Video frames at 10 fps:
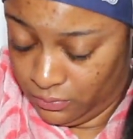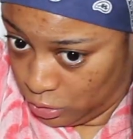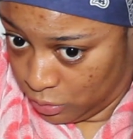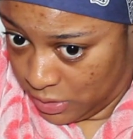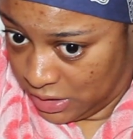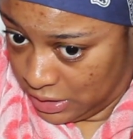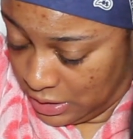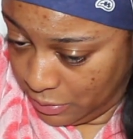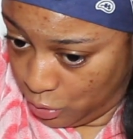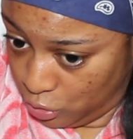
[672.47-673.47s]
So basically
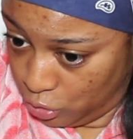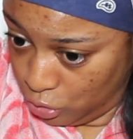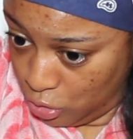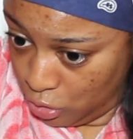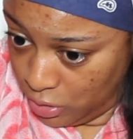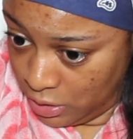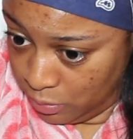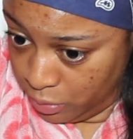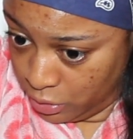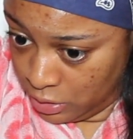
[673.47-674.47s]
I'm going to go
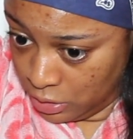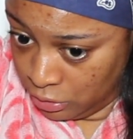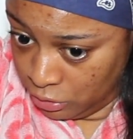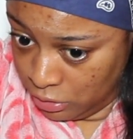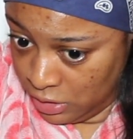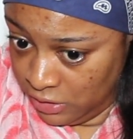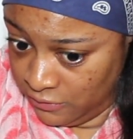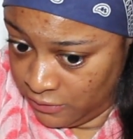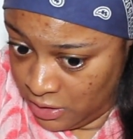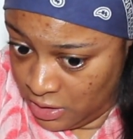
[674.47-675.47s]
and put it
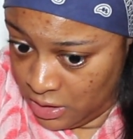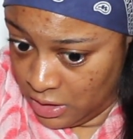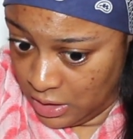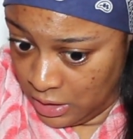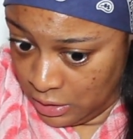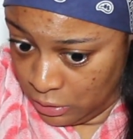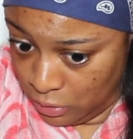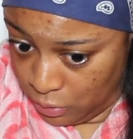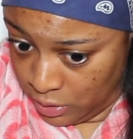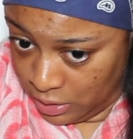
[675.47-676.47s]
underneath, and
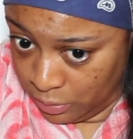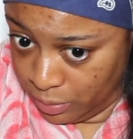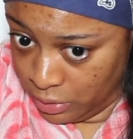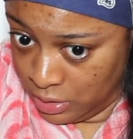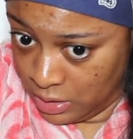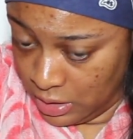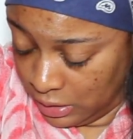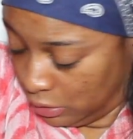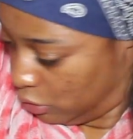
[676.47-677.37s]
where I'll put it, I'll